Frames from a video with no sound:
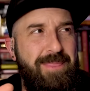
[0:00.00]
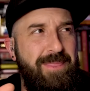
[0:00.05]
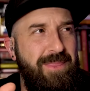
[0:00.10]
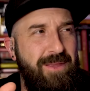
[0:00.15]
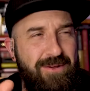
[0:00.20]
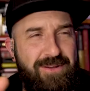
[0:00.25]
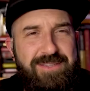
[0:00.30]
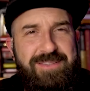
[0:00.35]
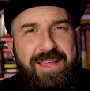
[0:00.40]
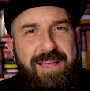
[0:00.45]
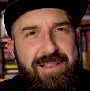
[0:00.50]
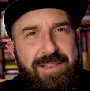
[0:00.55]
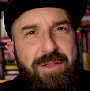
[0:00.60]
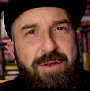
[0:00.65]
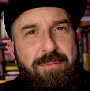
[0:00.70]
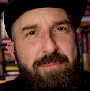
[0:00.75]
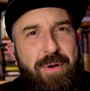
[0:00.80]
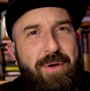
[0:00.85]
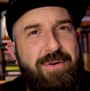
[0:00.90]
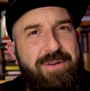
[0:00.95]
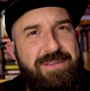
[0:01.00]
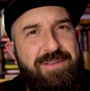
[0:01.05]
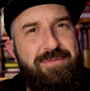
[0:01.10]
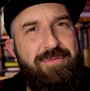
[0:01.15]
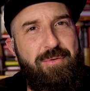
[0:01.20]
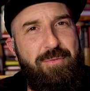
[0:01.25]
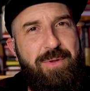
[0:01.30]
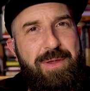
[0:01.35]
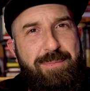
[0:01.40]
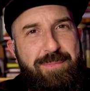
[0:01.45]
there is that little bonus of
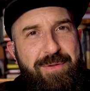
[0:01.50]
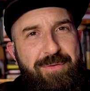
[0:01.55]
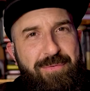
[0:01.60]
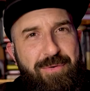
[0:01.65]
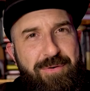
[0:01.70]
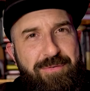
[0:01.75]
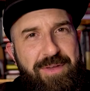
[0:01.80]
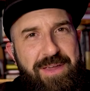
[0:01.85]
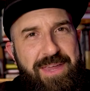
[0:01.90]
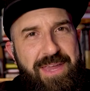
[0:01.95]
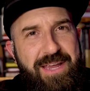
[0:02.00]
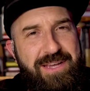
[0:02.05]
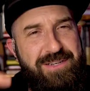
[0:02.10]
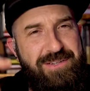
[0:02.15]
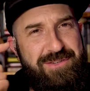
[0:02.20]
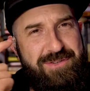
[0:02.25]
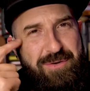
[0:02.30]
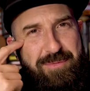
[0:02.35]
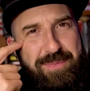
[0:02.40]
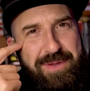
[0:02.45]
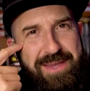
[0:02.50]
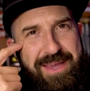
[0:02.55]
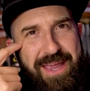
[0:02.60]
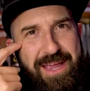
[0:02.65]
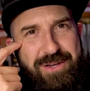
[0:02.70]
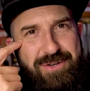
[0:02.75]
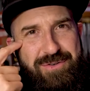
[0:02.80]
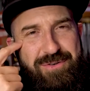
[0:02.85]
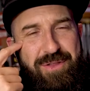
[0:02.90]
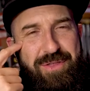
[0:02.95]
the week before vacation. So being
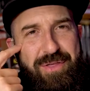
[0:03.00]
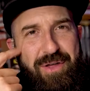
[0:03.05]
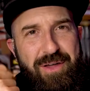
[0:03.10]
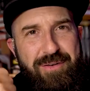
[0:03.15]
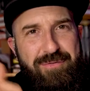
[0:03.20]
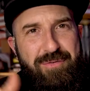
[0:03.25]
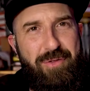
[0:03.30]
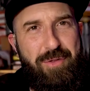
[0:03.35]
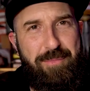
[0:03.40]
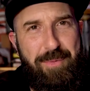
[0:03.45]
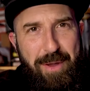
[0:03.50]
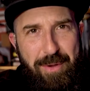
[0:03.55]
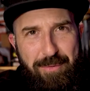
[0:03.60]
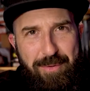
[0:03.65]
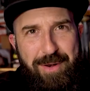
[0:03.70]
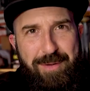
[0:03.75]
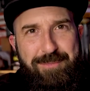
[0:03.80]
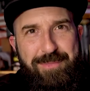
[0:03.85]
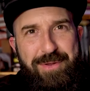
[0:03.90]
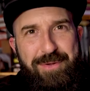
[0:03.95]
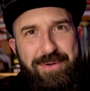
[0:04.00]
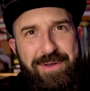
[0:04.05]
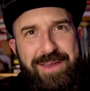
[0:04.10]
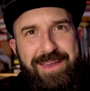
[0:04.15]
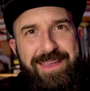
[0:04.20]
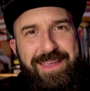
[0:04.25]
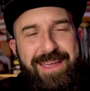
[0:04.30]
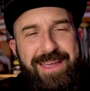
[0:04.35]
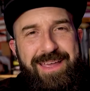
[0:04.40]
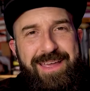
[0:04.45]
extra thoughtful about what I'm
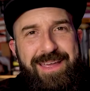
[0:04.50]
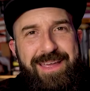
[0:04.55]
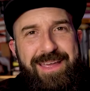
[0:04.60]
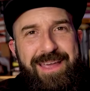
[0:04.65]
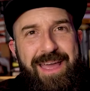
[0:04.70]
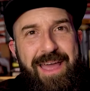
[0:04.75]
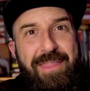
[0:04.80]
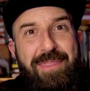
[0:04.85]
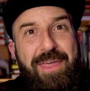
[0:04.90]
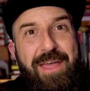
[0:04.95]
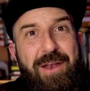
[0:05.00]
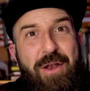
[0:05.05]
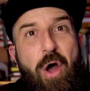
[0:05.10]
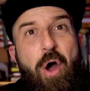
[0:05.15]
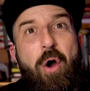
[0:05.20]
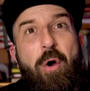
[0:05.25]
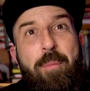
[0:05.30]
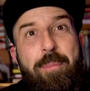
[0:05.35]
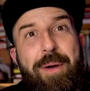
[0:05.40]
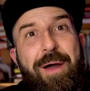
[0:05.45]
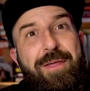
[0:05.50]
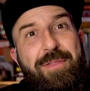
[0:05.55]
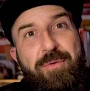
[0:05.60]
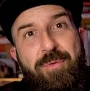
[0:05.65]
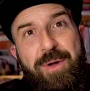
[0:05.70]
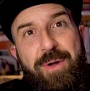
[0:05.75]
doing. And then, oh, by the